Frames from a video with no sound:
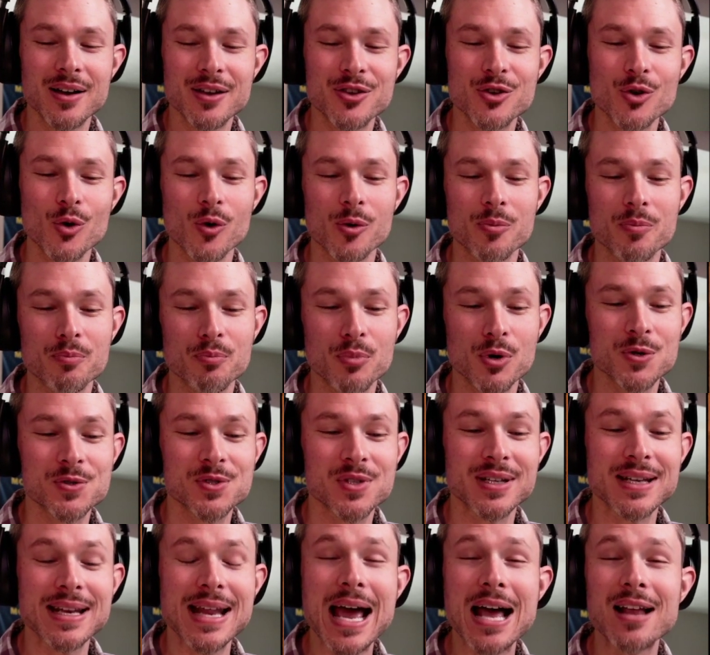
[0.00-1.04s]
your
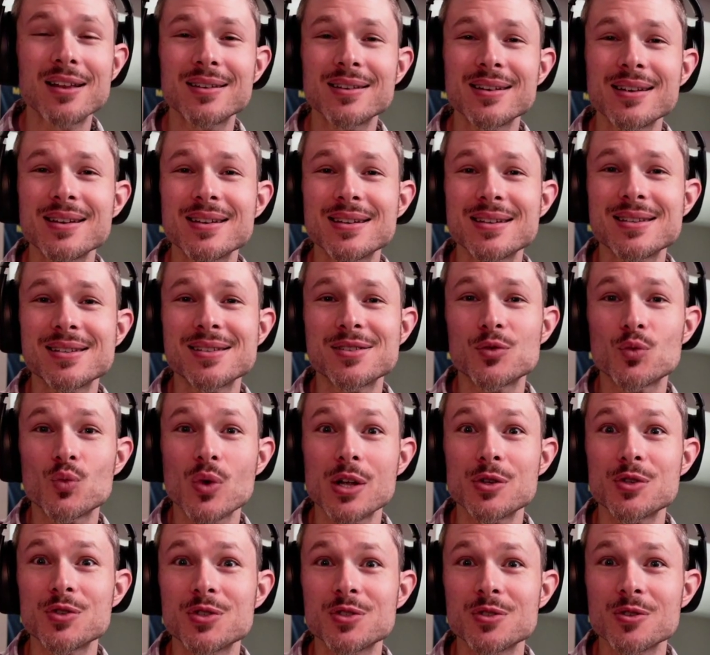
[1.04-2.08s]
personality is
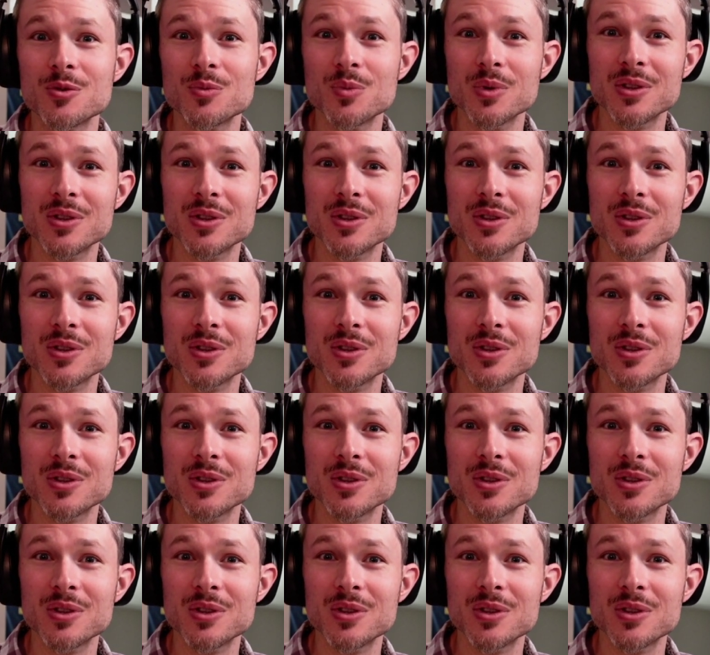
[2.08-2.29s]
registered